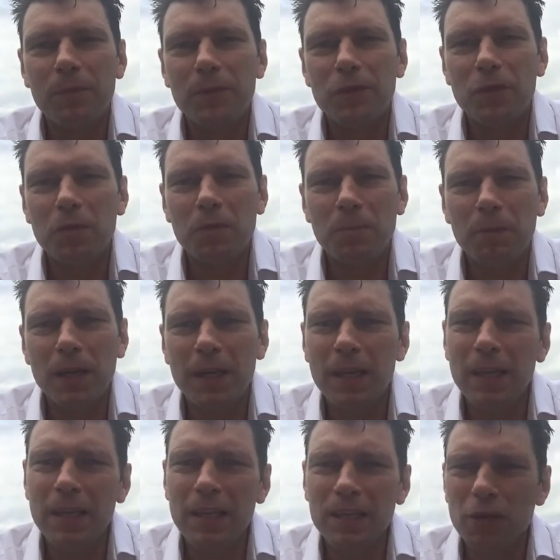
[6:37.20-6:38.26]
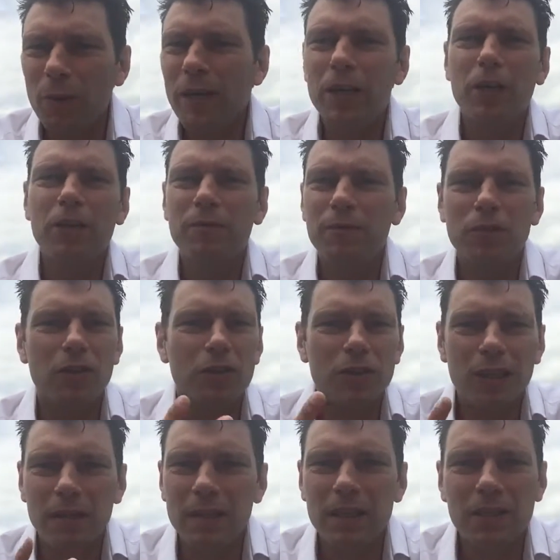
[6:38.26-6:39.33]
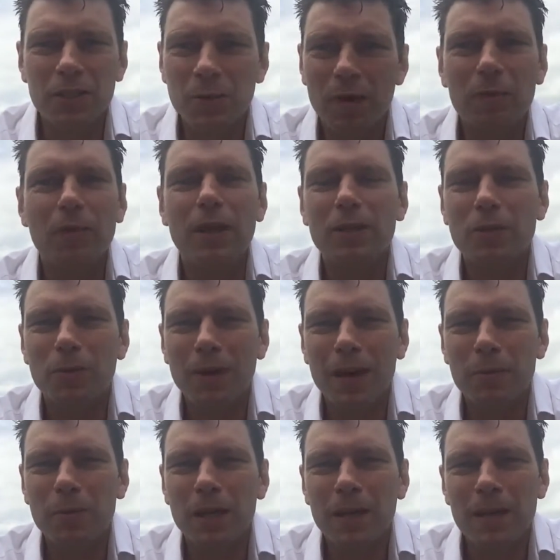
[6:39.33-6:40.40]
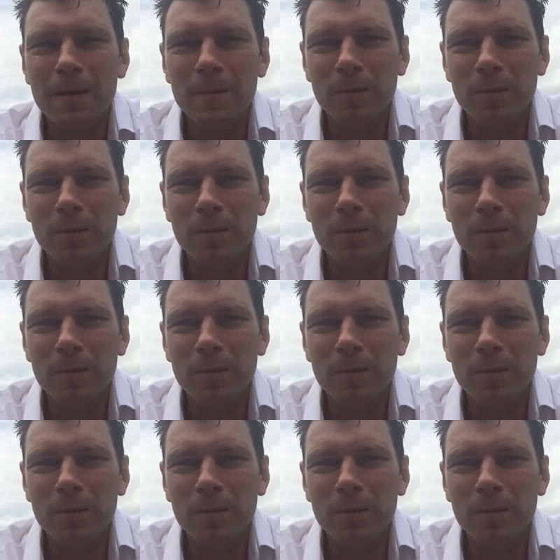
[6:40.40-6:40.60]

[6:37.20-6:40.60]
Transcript: So I could have just listened to everyone else around me.